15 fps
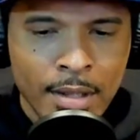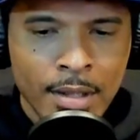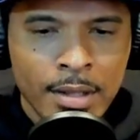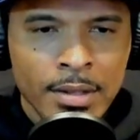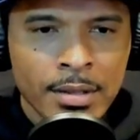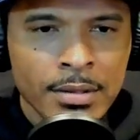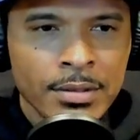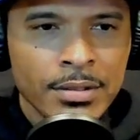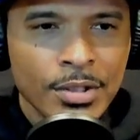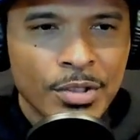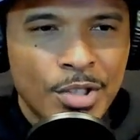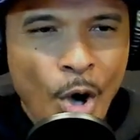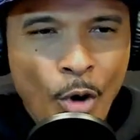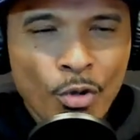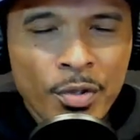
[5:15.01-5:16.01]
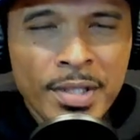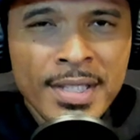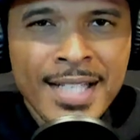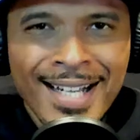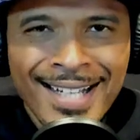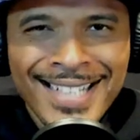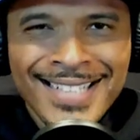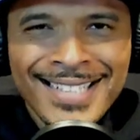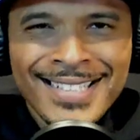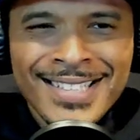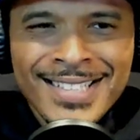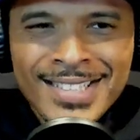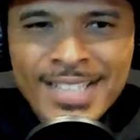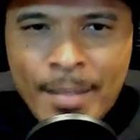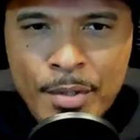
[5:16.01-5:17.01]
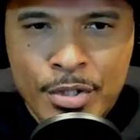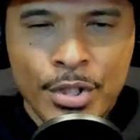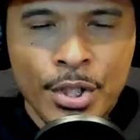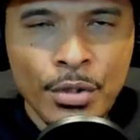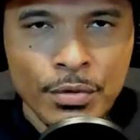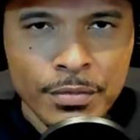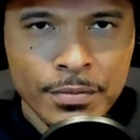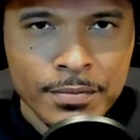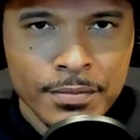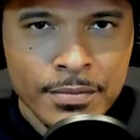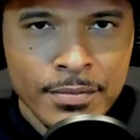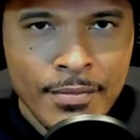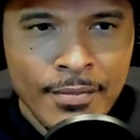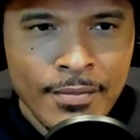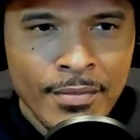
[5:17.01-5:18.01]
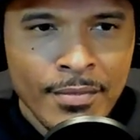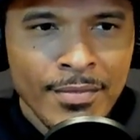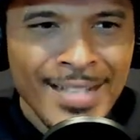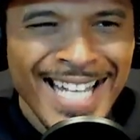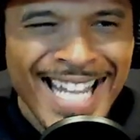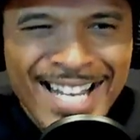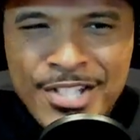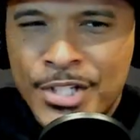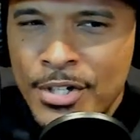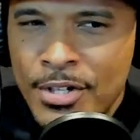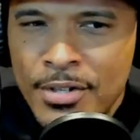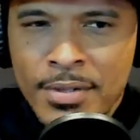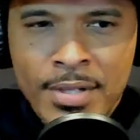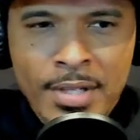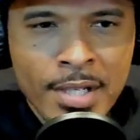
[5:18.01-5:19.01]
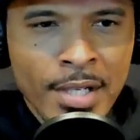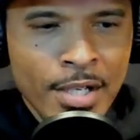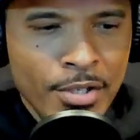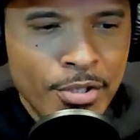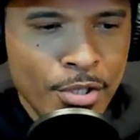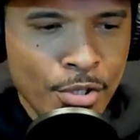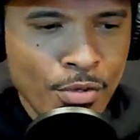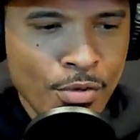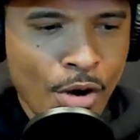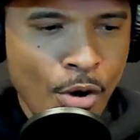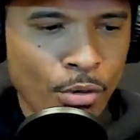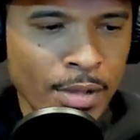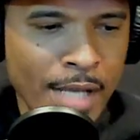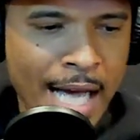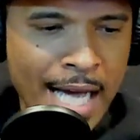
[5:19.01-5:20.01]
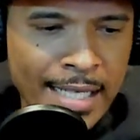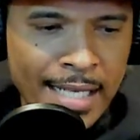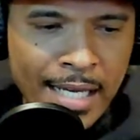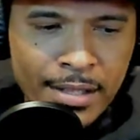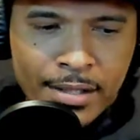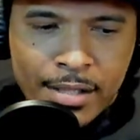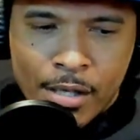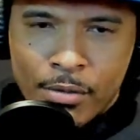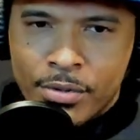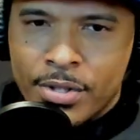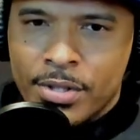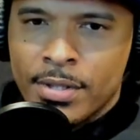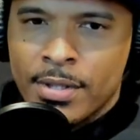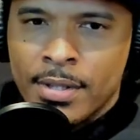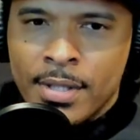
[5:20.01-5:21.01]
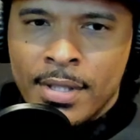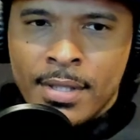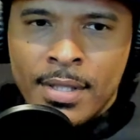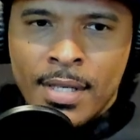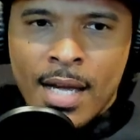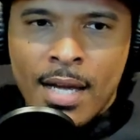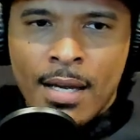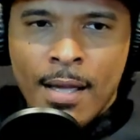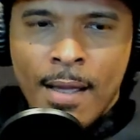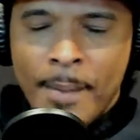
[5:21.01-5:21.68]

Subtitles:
So golden nugget number two. Enter new O-line head coach. New